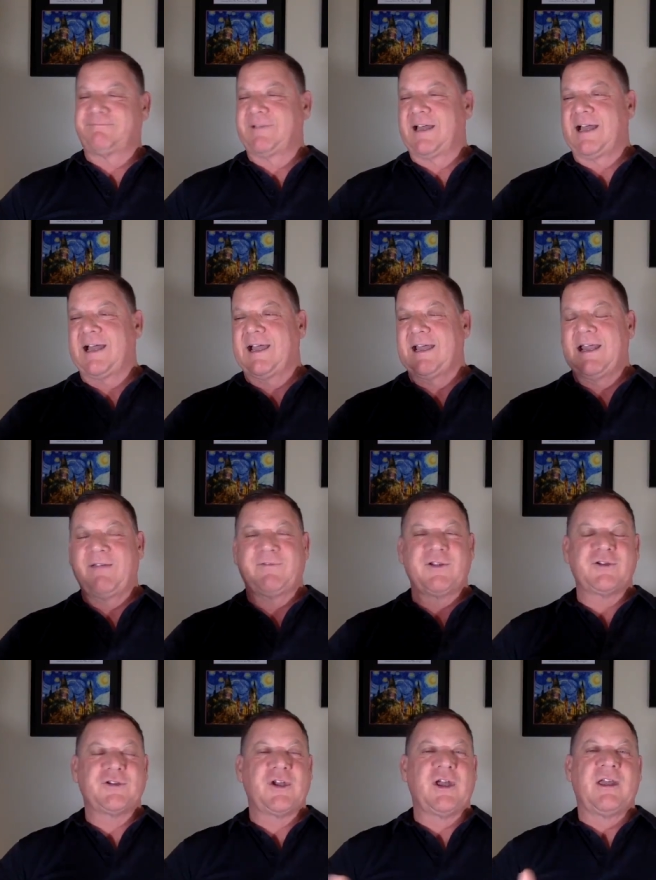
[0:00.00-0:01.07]
Uh, if
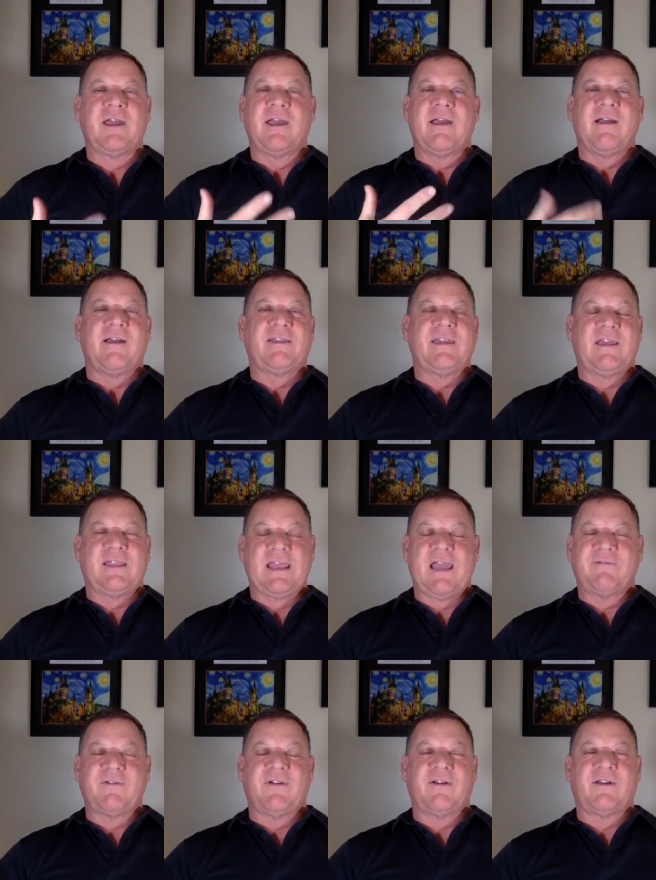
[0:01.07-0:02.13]
there's a, they
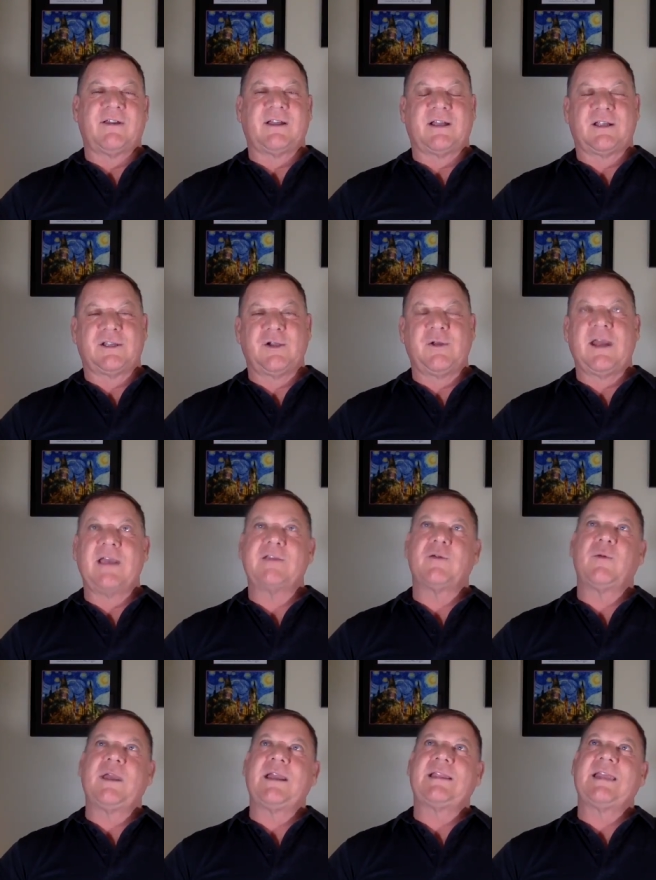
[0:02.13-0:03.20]
have a, two days a
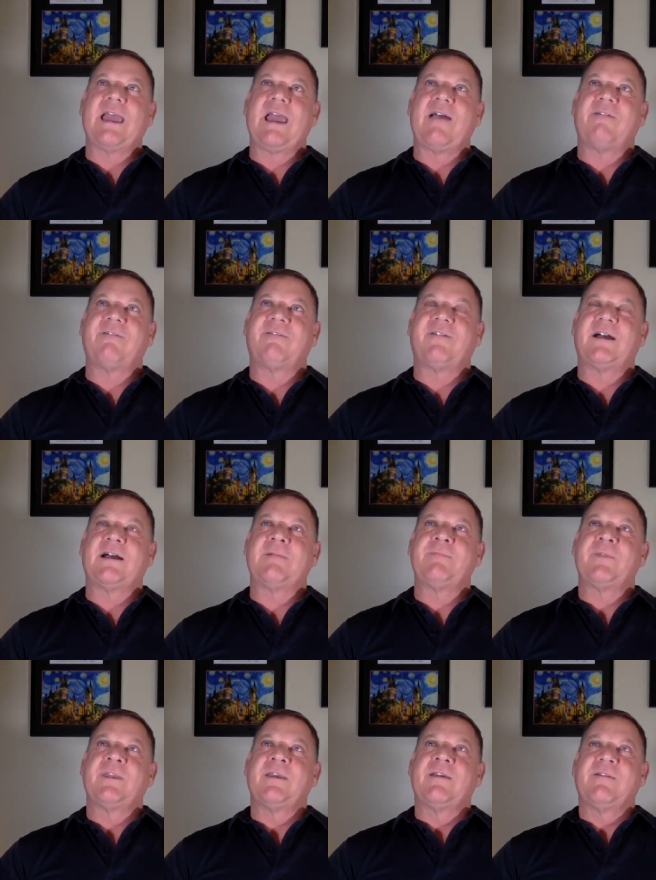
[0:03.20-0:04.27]
week, they have uh,
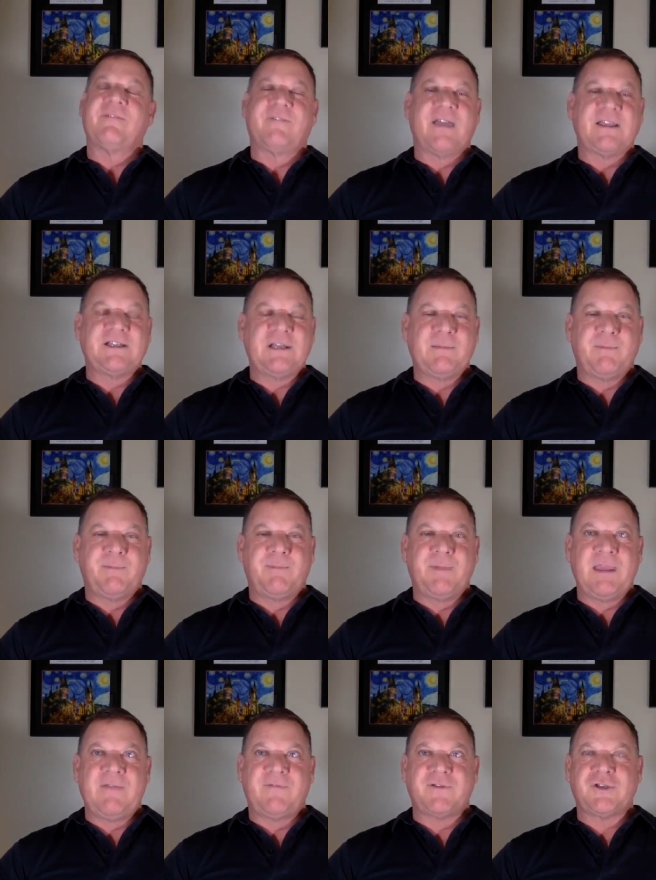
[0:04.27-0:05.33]
veggie
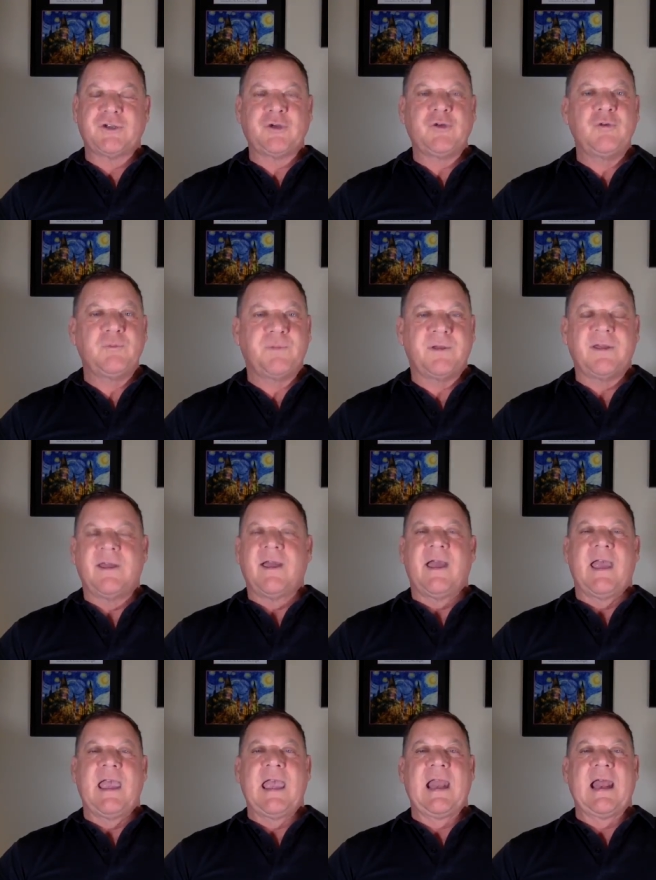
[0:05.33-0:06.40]
beef soup.
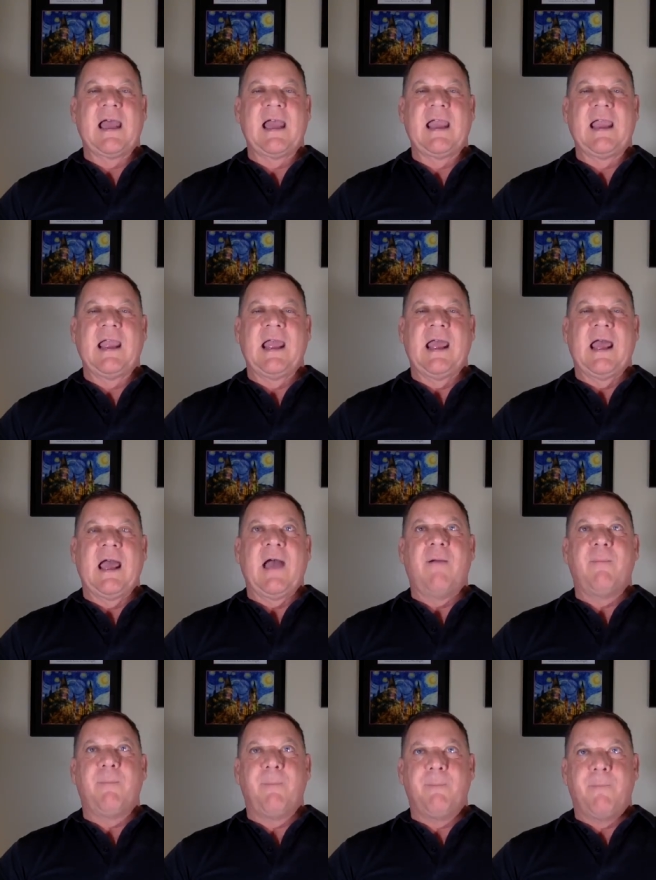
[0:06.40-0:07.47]
And I
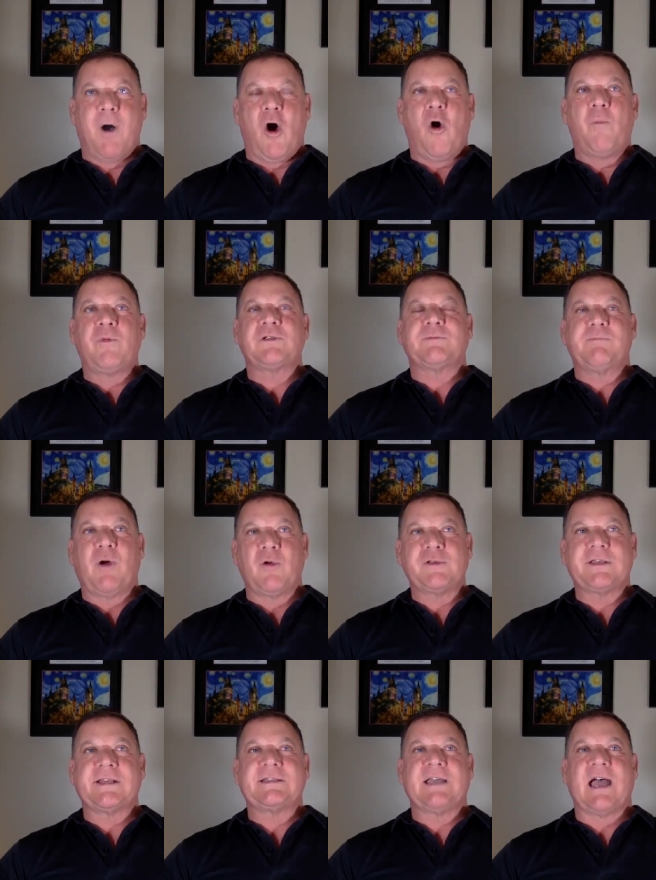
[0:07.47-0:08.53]
almost
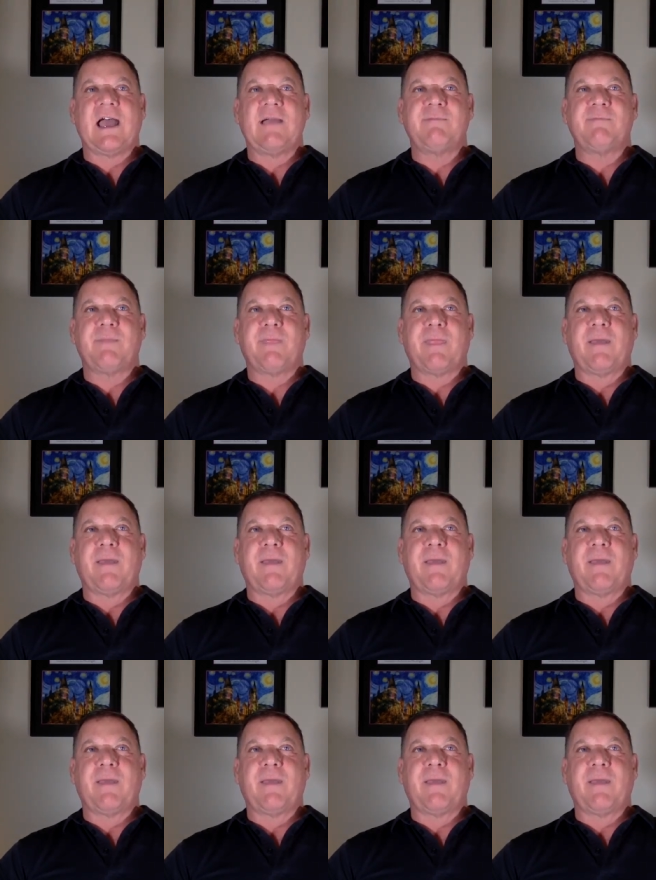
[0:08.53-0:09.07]
most of the time